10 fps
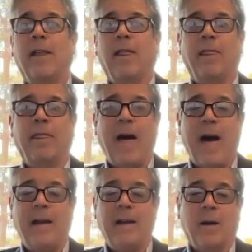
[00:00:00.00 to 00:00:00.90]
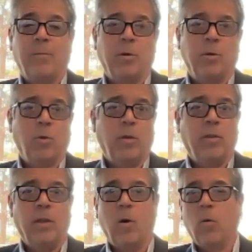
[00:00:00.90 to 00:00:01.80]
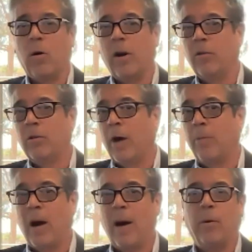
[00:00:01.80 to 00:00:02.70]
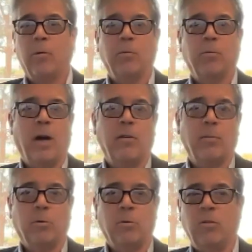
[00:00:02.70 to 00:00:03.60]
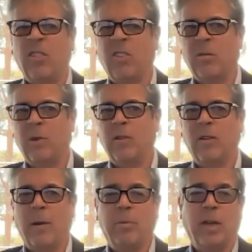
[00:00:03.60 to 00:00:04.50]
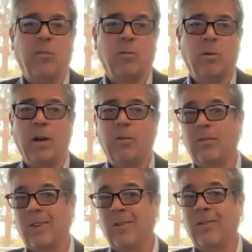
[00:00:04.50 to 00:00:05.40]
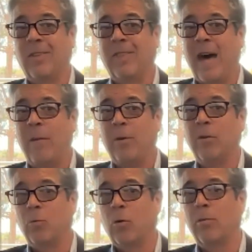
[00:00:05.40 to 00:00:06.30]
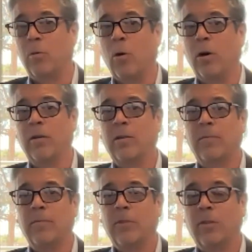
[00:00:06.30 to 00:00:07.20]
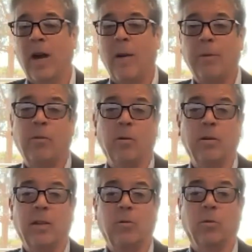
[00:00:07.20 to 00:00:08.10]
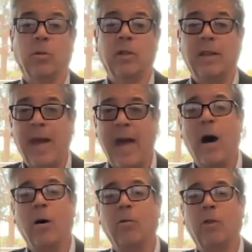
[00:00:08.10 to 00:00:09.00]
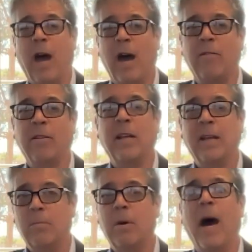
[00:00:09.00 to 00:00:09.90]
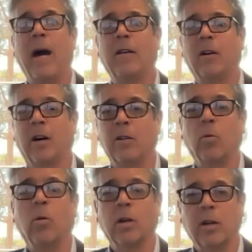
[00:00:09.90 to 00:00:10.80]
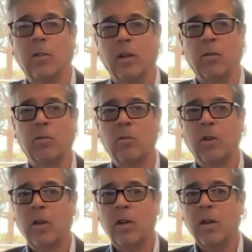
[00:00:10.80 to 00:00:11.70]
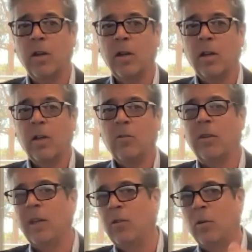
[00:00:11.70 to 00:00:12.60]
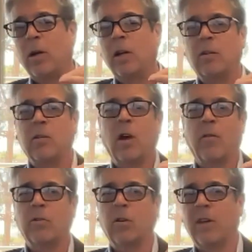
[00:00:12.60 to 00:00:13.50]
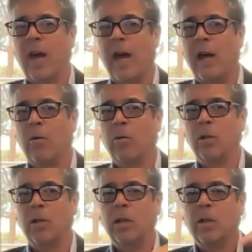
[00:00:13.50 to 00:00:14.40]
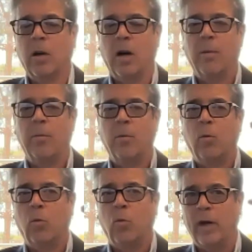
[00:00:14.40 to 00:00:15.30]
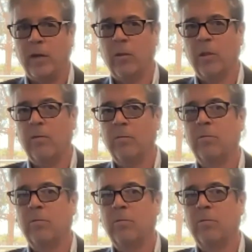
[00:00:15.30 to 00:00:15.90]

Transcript: That, coupled with worries about possible recession, makes application rationalization that much more important. So the opportunity is really now to have an impact on your organizations. So the things that we're going to cover today are really, what is it?